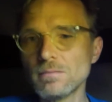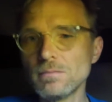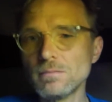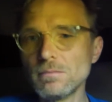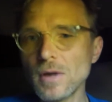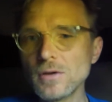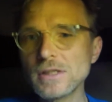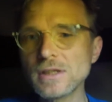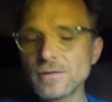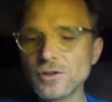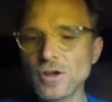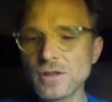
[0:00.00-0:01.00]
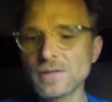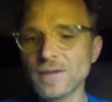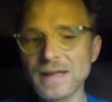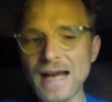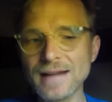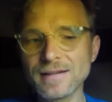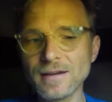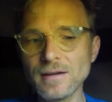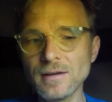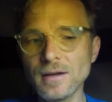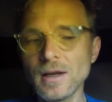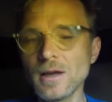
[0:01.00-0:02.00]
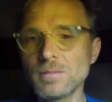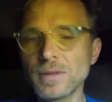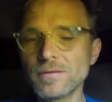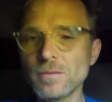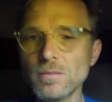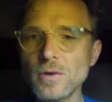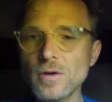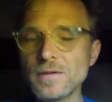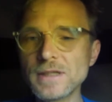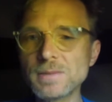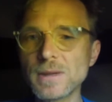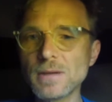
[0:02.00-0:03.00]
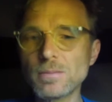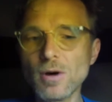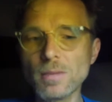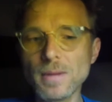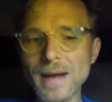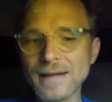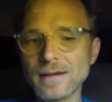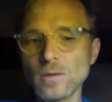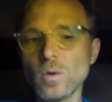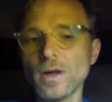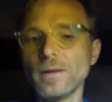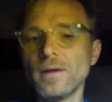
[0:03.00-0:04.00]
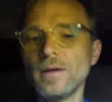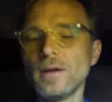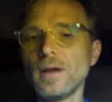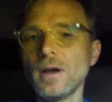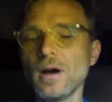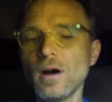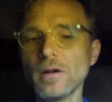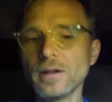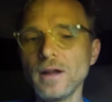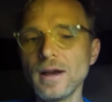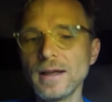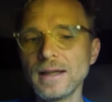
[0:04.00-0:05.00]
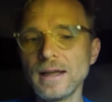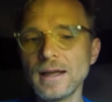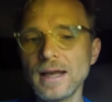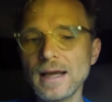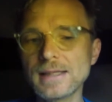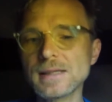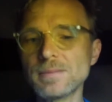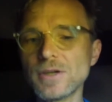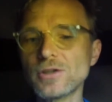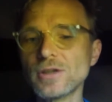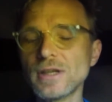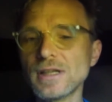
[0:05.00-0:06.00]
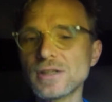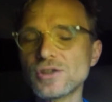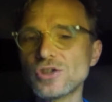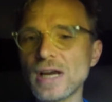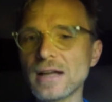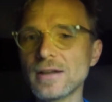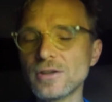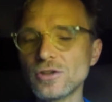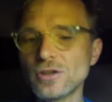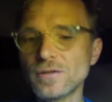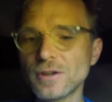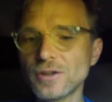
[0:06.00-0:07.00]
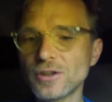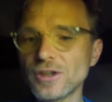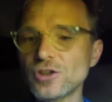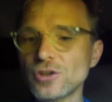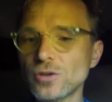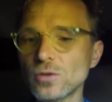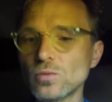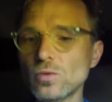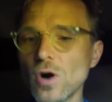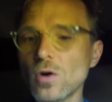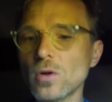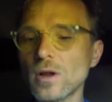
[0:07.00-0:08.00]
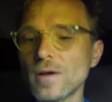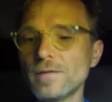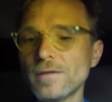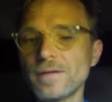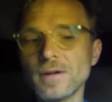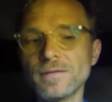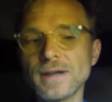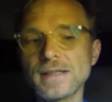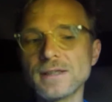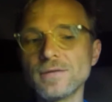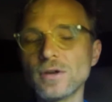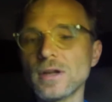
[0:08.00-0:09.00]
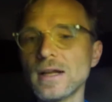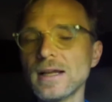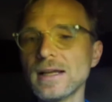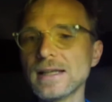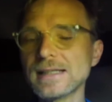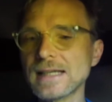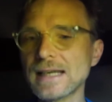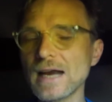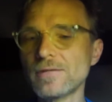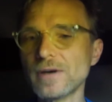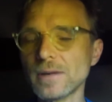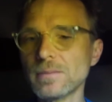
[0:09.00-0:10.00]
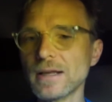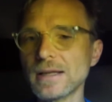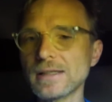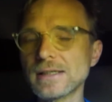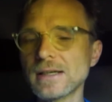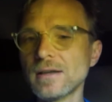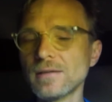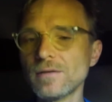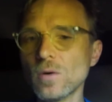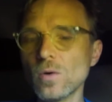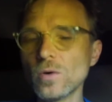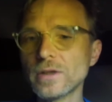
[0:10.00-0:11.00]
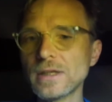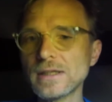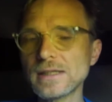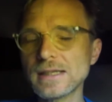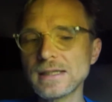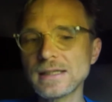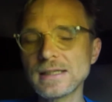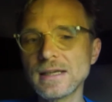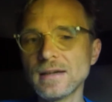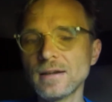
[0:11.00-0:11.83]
Most have chosen the latter, but the move has been a problematic one. Online exhibition has challenged the traditional role of the film festival as a gathering place for audiences,